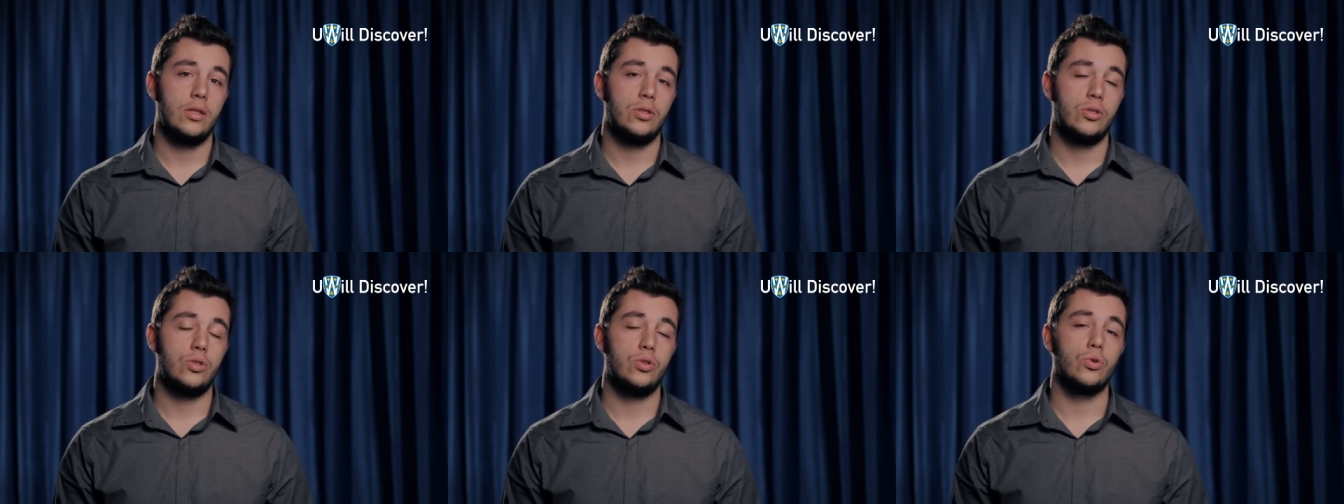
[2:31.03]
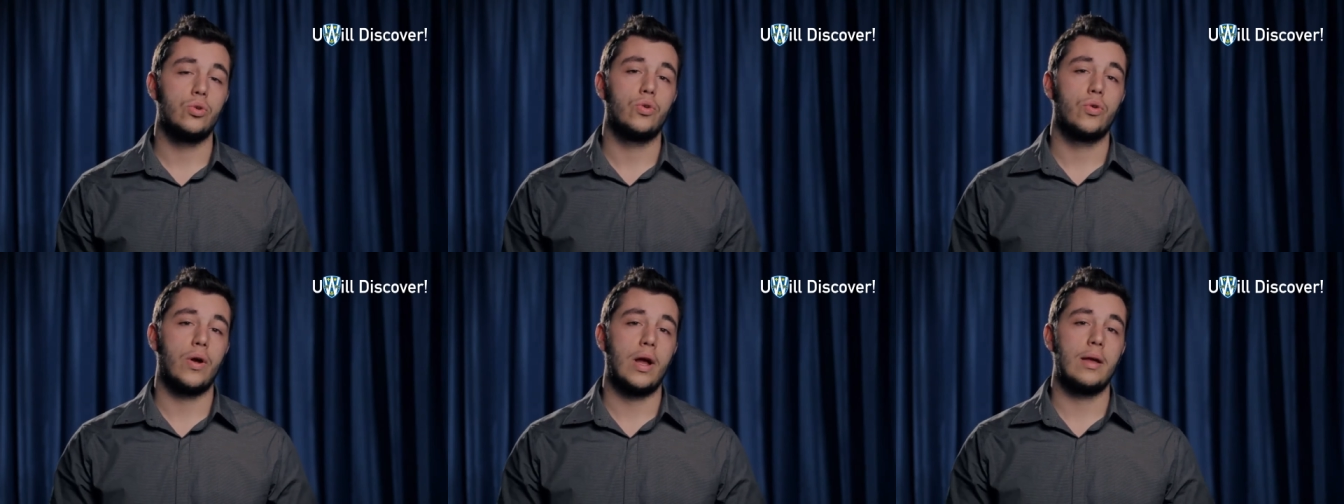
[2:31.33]
to
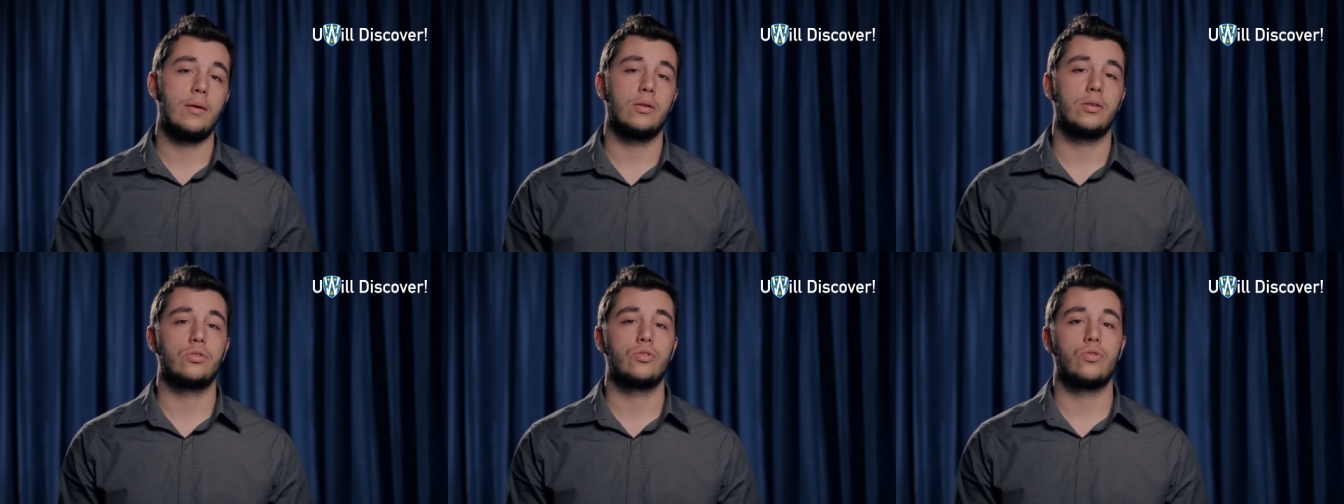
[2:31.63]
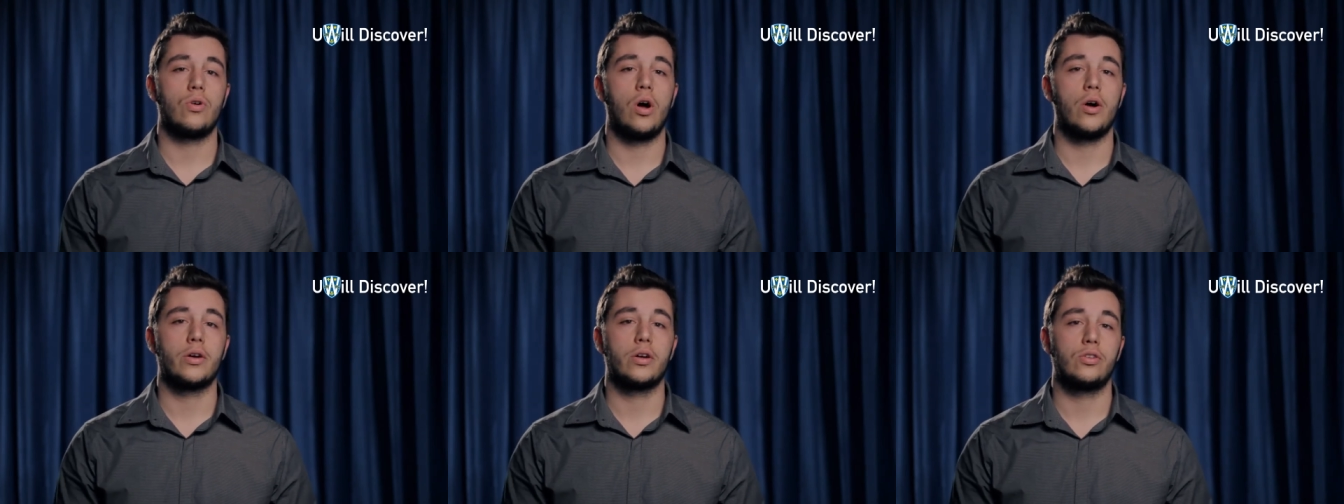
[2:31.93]
create
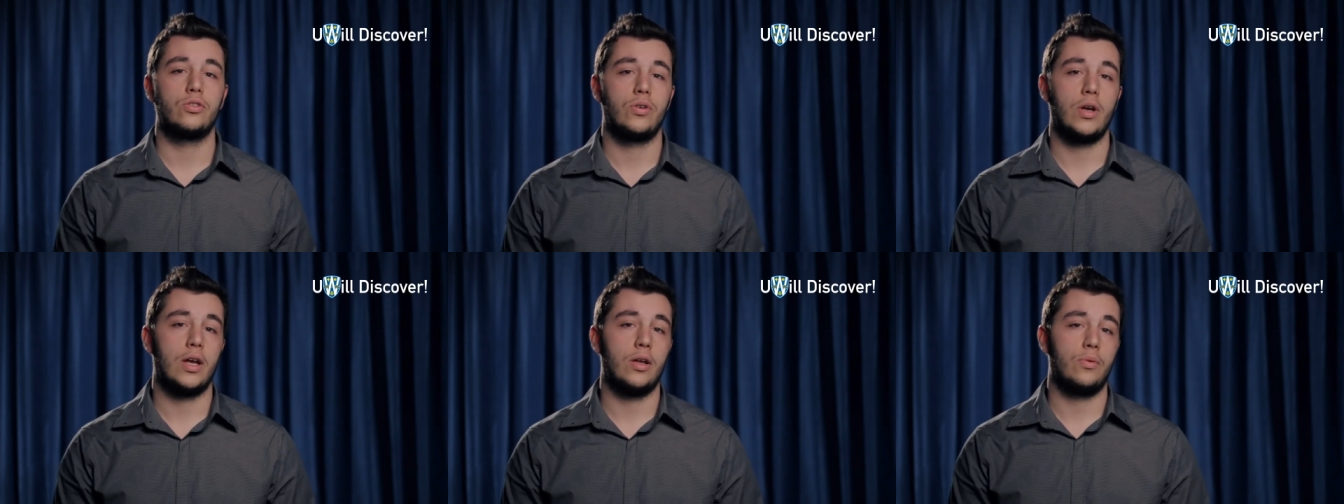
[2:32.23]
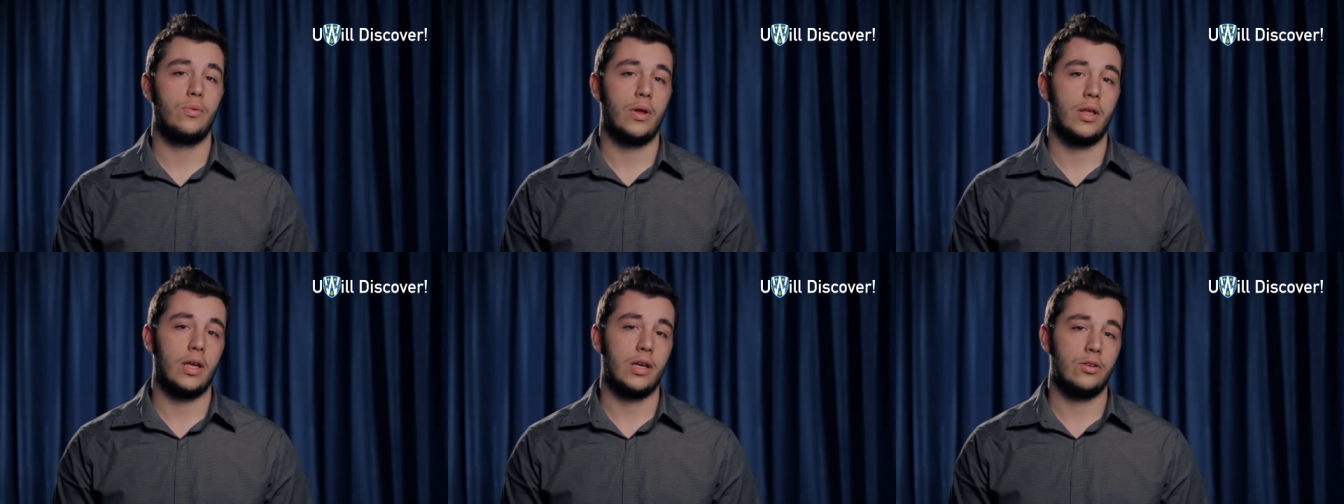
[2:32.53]
stronger trade
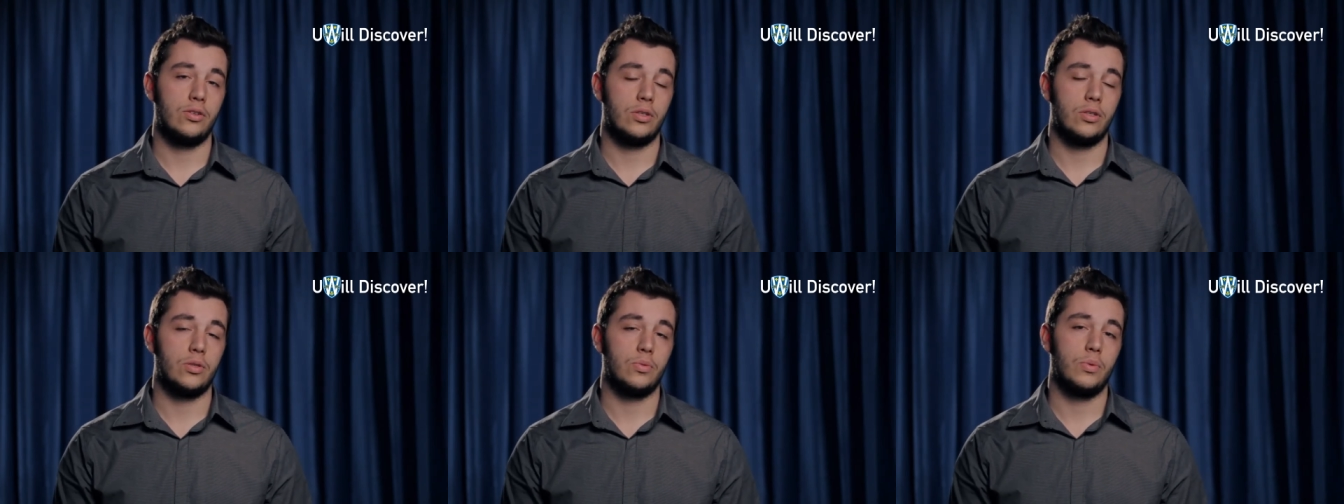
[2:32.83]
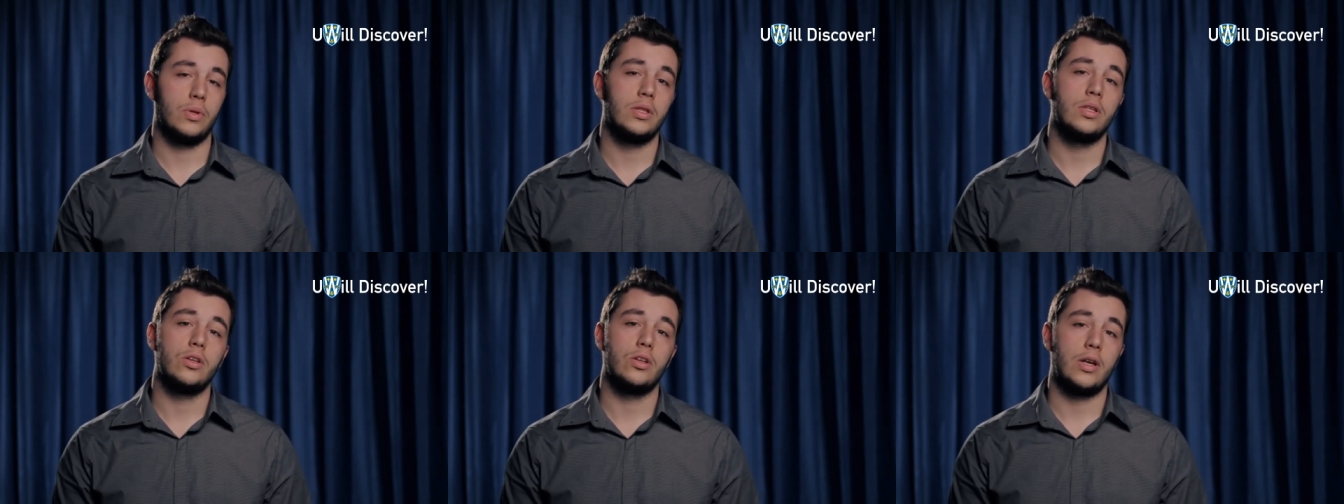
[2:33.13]
relations
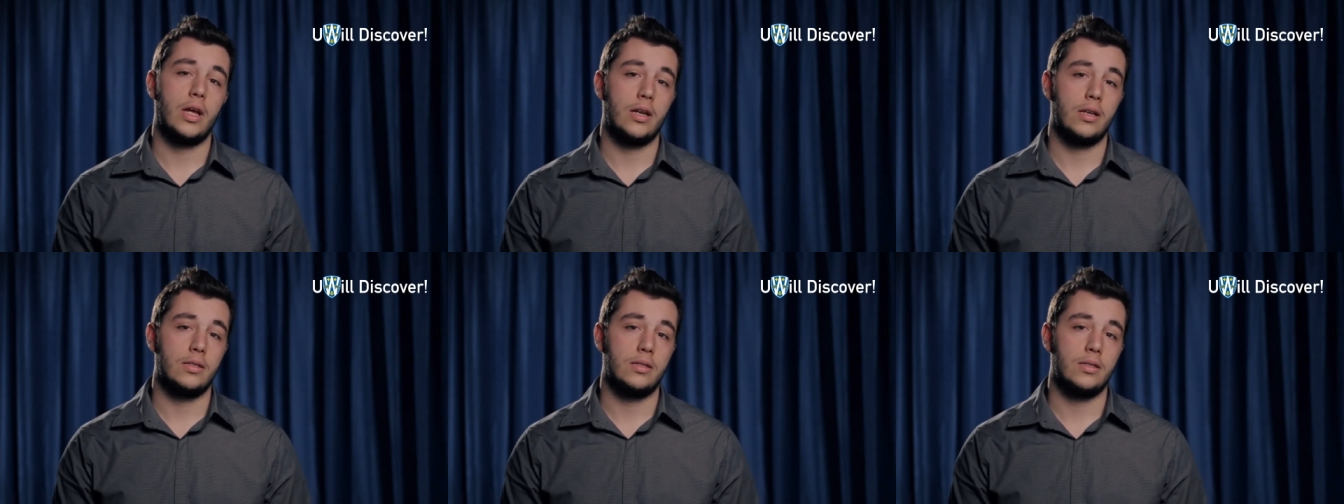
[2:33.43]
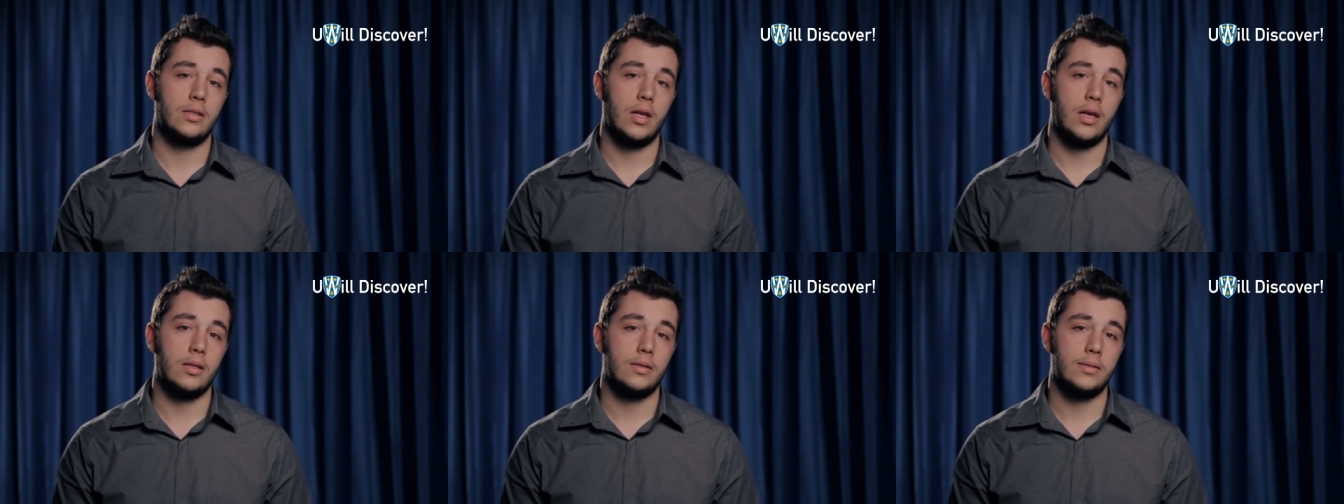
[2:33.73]
with the United
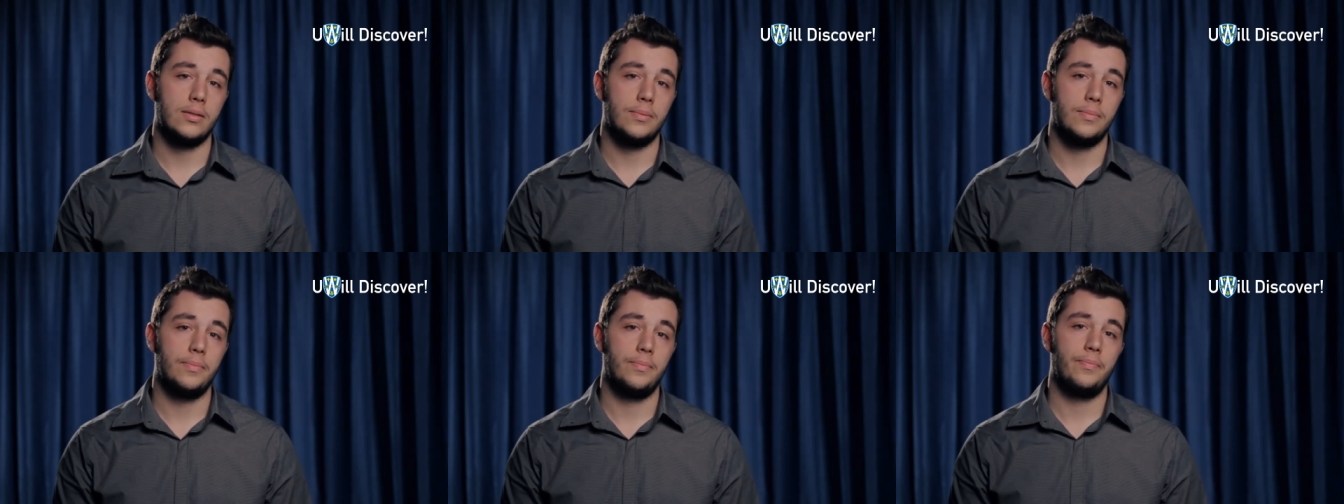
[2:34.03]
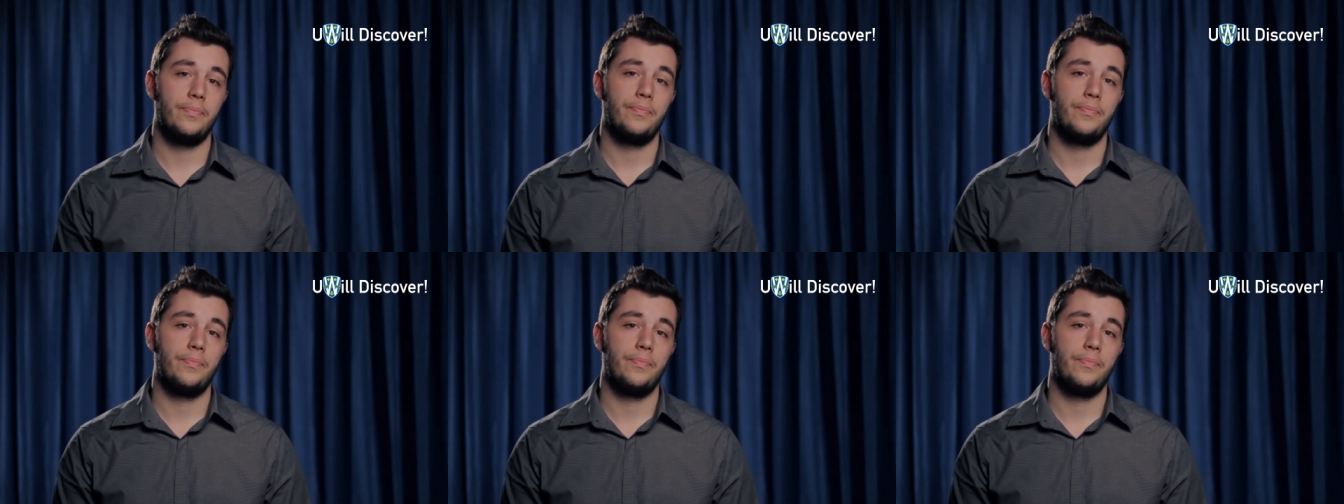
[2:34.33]
States.